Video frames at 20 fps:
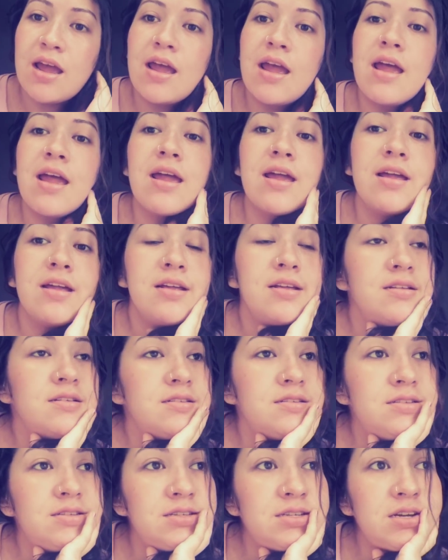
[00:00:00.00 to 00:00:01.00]

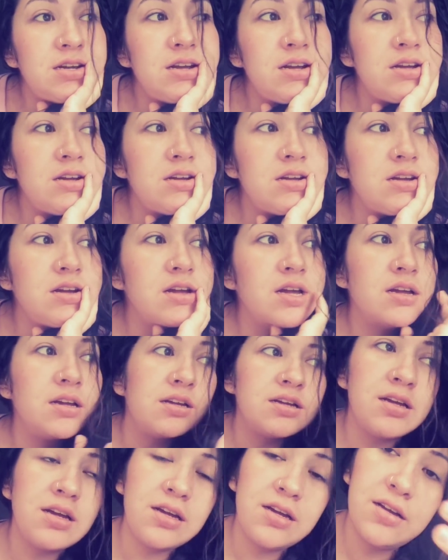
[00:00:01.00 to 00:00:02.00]
and
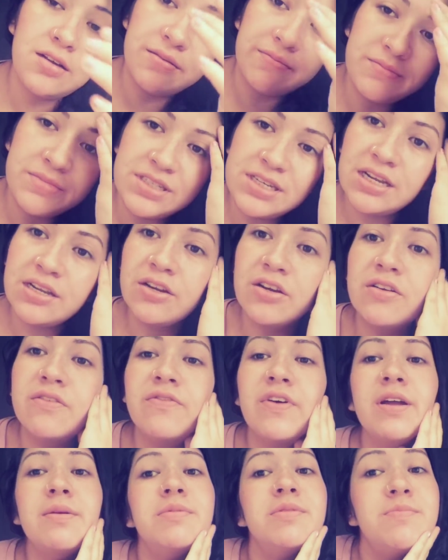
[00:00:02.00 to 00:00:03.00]
send good
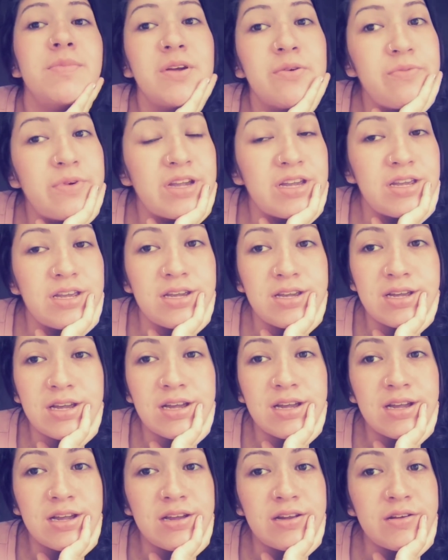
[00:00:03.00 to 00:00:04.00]
vibes my way,
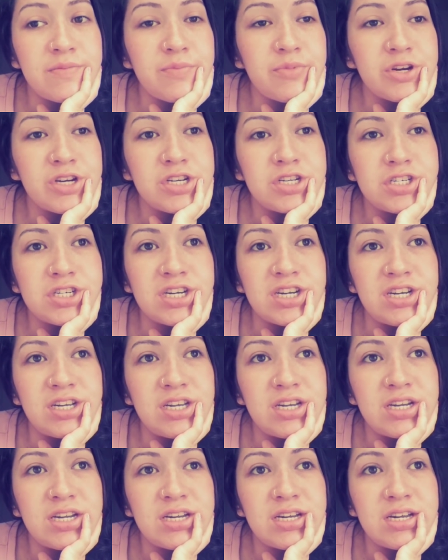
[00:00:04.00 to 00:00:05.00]
I'd appreciate
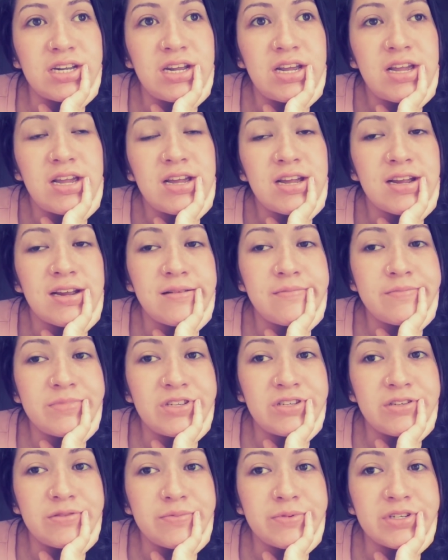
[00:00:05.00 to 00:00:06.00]
it. I am
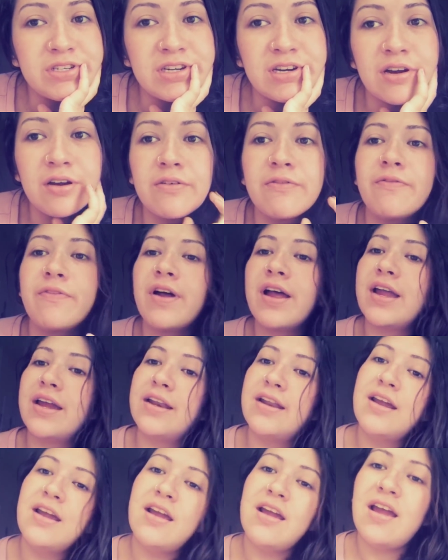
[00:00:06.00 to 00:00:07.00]
super
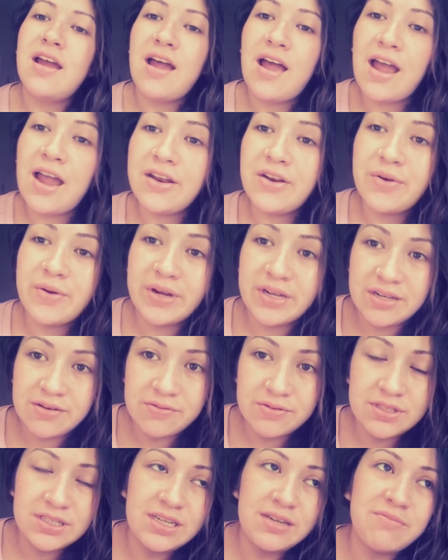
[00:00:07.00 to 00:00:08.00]
terrified. I know I
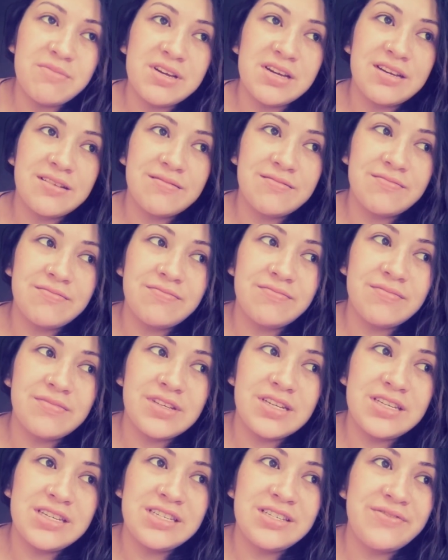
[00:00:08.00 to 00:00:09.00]
don't seem it
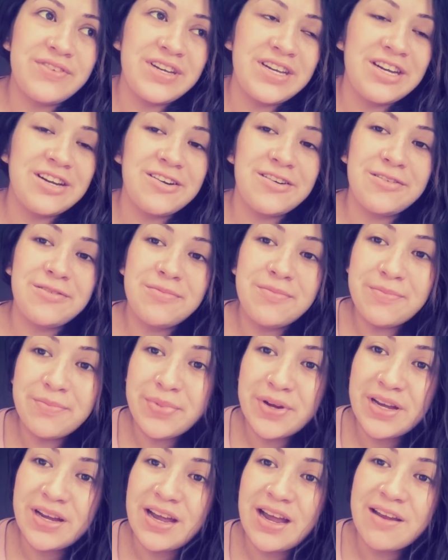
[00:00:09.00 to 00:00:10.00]
in this video,
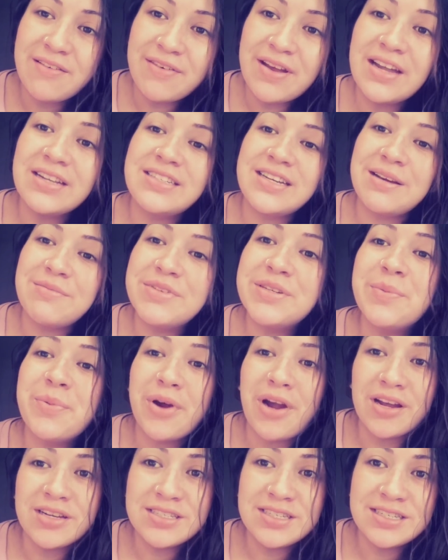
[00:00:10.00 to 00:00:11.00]
but I've had time to
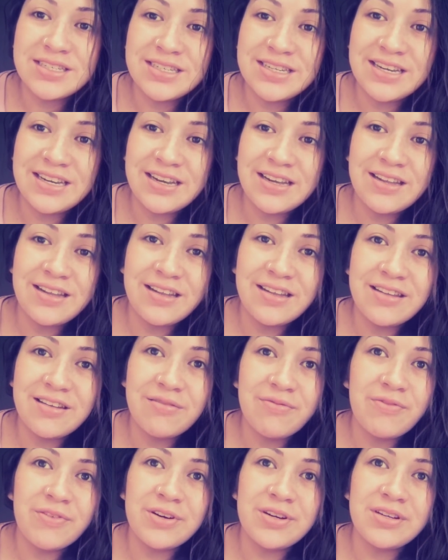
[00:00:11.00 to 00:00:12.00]
process it.
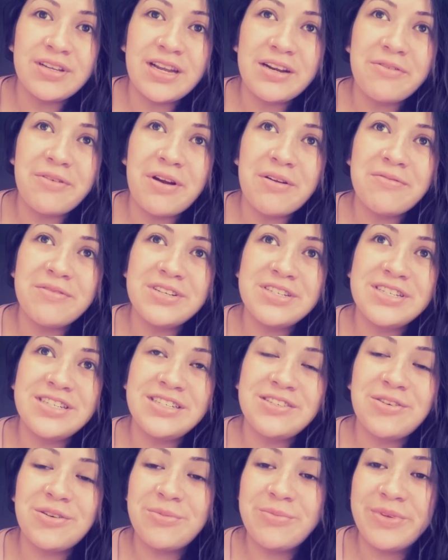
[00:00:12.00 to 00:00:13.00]
Like right when she
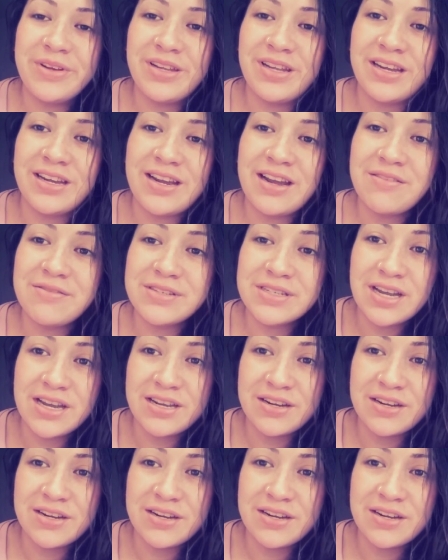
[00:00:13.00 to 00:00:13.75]
told me, like I was